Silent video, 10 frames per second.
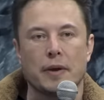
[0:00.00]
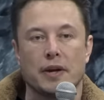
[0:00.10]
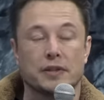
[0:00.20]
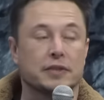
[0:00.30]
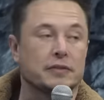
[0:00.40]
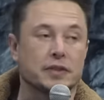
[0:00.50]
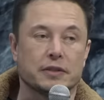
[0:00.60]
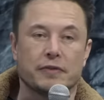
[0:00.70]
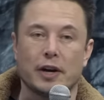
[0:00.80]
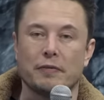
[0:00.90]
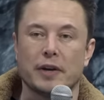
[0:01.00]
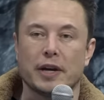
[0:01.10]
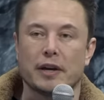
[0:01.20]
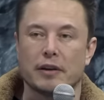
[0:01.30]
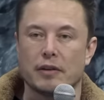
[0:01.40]
And this is a, this is a very
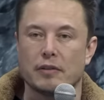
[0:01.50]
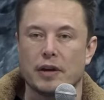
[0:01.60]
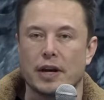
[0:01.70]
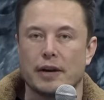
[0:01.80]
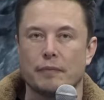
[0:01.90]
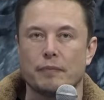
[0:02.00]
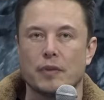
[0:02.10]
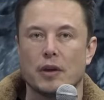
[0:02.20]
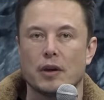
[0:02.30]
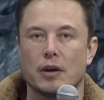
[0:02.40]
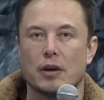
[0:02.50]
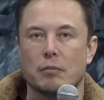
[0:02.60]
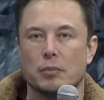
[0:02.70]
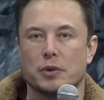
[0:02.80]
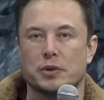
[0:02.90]
big um,
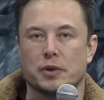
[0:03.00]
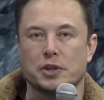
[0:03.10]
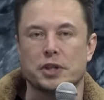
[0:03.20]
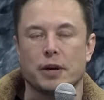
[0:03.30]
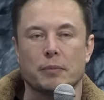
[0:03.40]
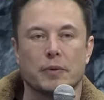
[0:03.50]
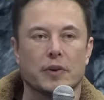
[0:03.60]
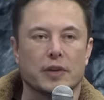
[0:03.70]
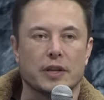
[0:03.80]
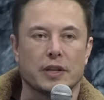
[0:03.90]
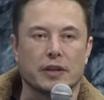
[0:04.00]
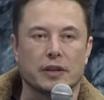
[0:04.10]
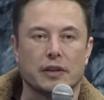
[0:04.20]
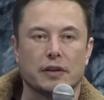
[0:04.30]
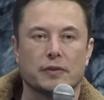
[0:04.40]
booster and ship. The
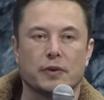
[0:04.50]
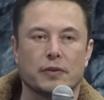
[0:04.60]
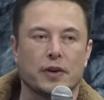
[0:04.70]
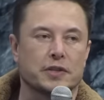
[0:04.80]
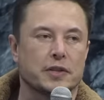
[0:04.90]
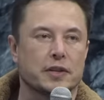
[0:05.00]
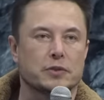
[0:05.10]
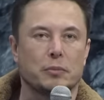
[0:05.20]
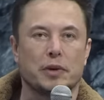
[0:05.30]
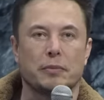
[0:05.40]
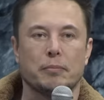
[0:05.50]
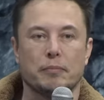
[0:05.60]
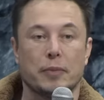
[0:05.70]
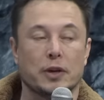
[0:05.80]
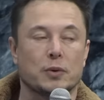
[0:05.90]
liftoff thrust of this would be
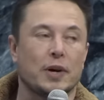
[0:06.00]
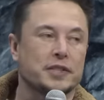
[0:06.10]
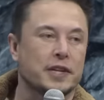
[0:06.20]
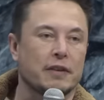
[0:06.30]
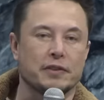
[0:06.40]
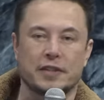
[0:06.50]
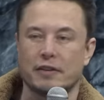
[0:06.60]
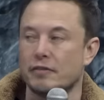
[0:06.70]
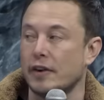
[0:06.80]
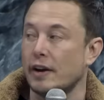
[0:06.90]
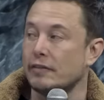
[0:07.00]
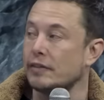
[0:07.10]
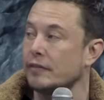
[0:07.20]
about twice that of a Saturn five.